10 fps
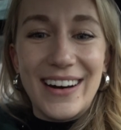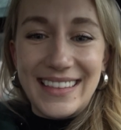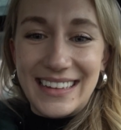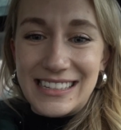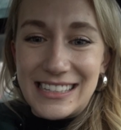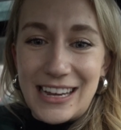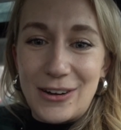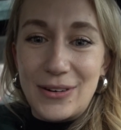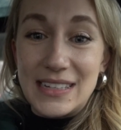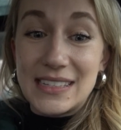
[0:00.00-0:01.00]
And then
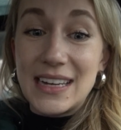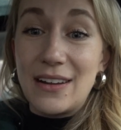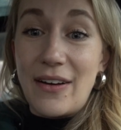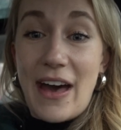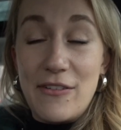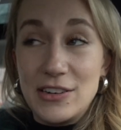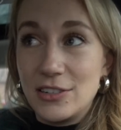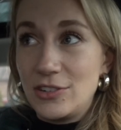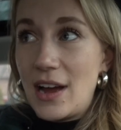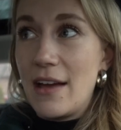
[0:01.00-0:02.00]
so instead of having
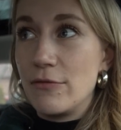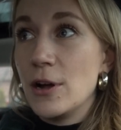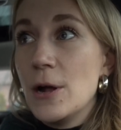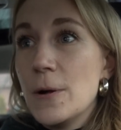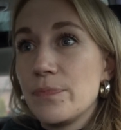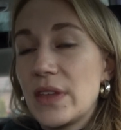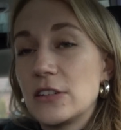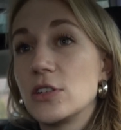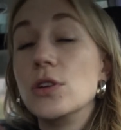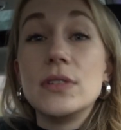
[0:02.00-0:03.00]
to drive
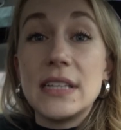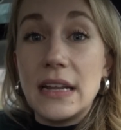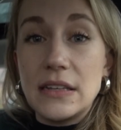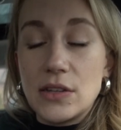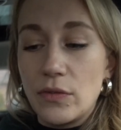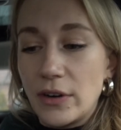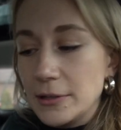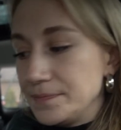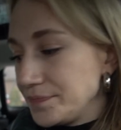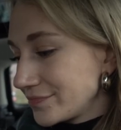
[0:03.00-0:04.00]
like two cities over,